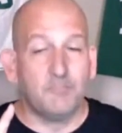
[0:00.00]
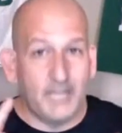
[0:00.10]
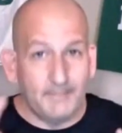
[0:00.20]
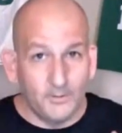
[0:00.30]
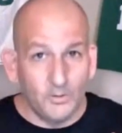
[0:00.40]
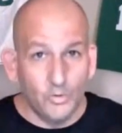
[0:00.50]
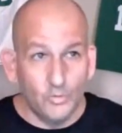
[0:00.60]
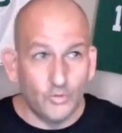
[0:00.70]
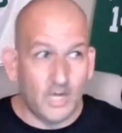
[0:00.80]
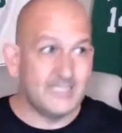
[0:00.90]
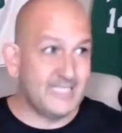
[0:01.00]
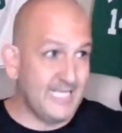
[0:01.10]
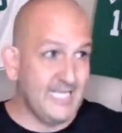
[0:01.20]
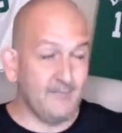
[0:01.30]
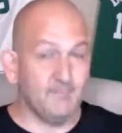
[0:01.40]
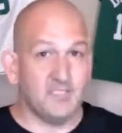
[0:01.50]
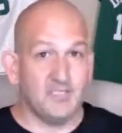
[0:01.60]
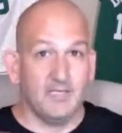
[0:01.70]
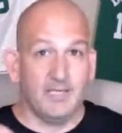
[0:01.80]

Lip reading: People who run teams